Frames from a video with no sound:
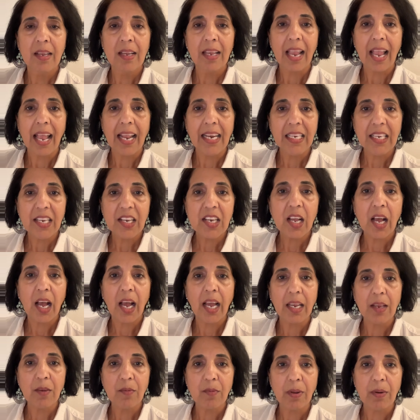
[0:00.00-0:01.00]

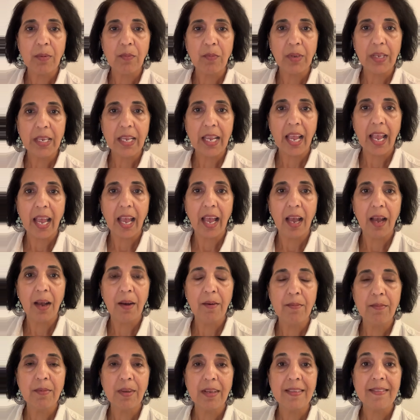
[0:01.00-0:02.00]
anytime when we
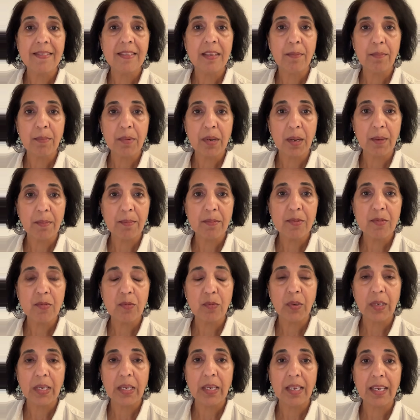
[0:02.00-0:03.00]
have symptoms,
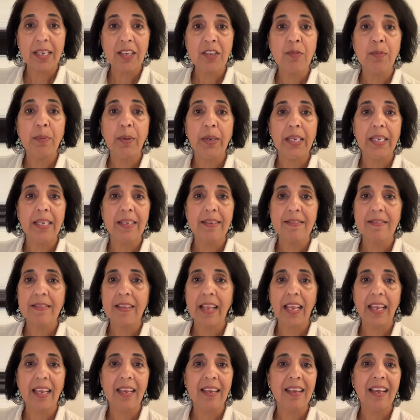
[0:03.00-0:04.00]
we experience,
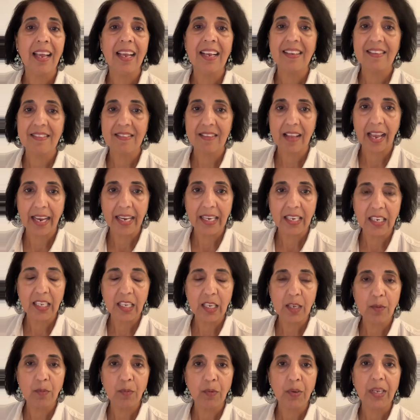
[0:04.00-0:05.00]
say,
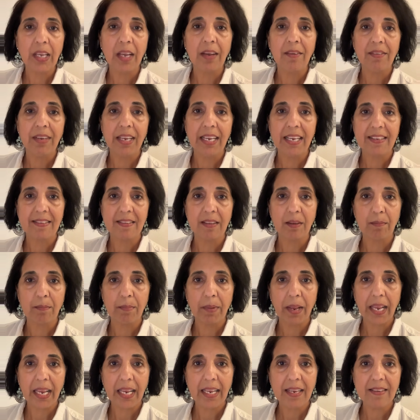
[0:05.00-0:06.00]
anxiety, we have aches and
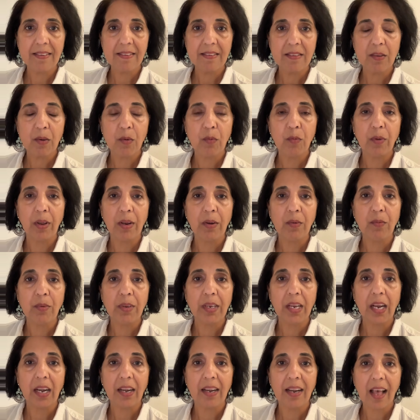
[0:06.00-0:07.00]
pains, when
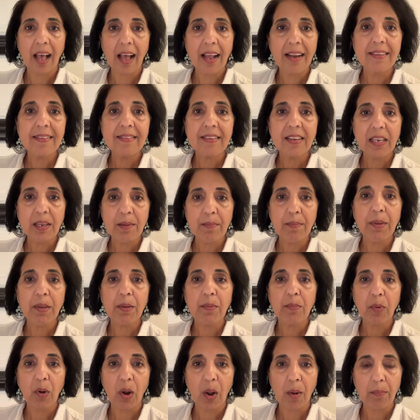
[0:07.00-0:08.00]
we are not sleeping
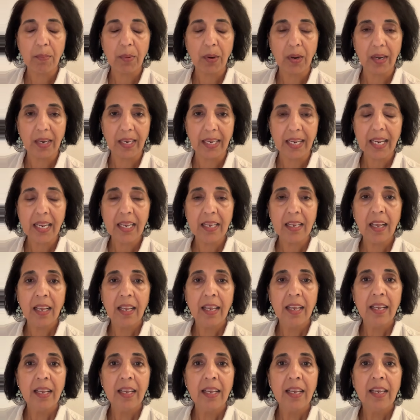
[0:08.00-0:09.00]
properly,
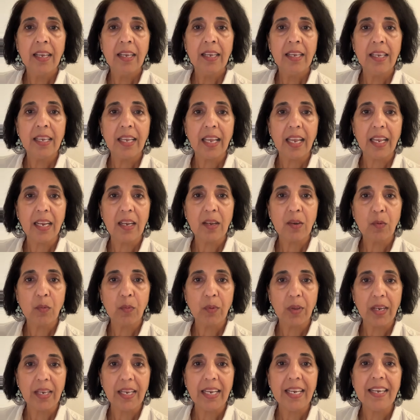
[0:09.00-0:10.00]
it
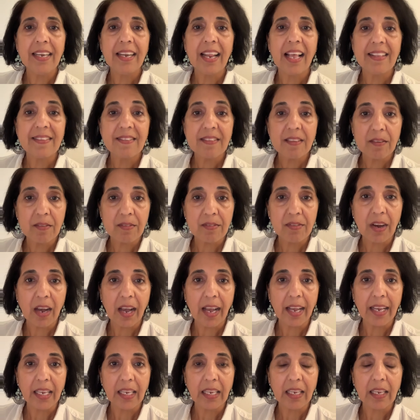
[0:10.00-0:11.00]
will
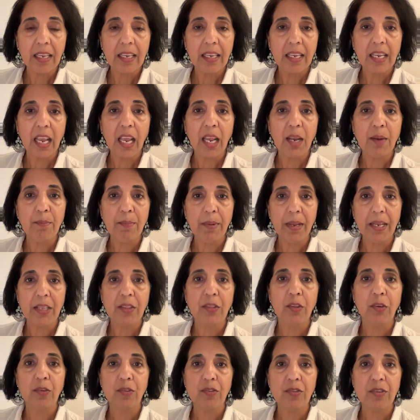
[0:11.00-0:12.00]
intensify and make
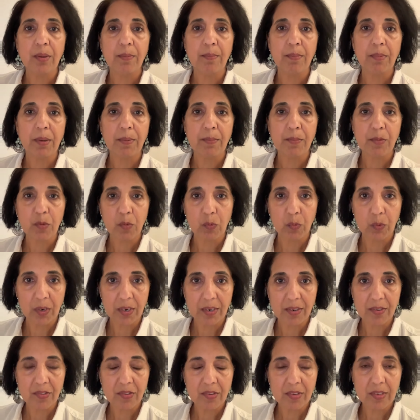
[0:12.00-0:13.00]
those symptoms
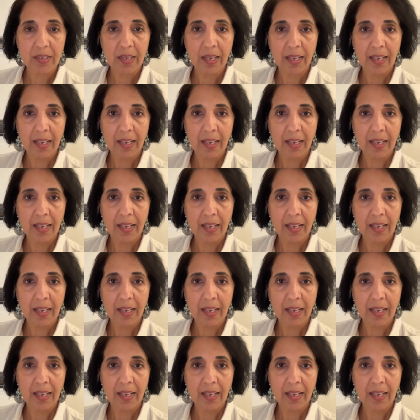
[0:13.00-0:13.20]
worse.